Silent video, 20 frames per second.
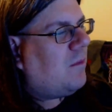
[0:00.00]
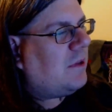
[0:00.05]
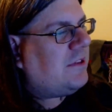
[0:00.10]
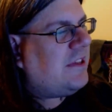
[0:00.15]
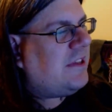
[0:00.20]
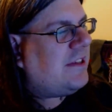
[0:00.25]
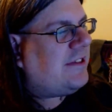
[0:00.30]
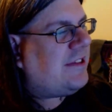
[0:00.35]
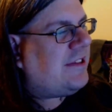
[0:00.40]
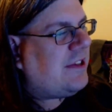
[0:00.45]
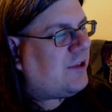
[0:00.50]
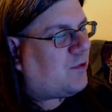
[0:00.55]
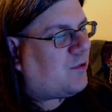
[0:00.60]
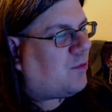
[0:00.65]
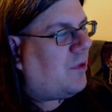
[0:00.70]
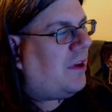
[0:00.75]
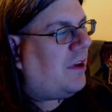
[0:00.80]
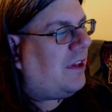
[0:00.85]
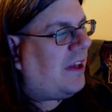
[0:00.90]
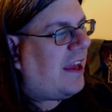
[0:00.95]
this is
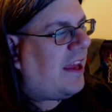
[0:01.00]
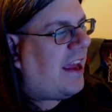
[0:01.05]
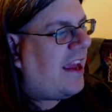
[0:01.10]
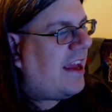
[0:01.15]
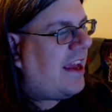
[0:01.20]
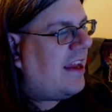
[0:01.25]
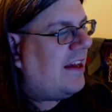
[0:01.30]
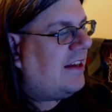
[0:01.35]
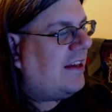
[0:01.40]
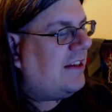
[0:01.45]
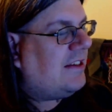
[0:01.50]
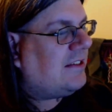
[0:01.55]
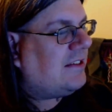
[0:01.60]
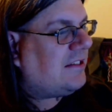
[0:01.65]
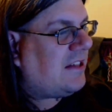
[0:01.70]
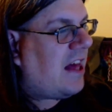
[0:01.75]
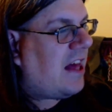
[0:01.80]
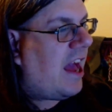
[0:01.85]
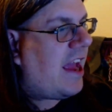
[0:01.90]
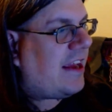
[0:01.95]
really
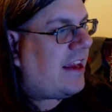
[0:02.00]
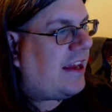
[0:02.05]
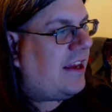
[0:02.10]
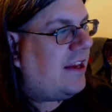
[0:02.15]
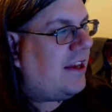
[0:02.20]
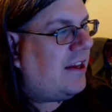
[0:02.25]
like,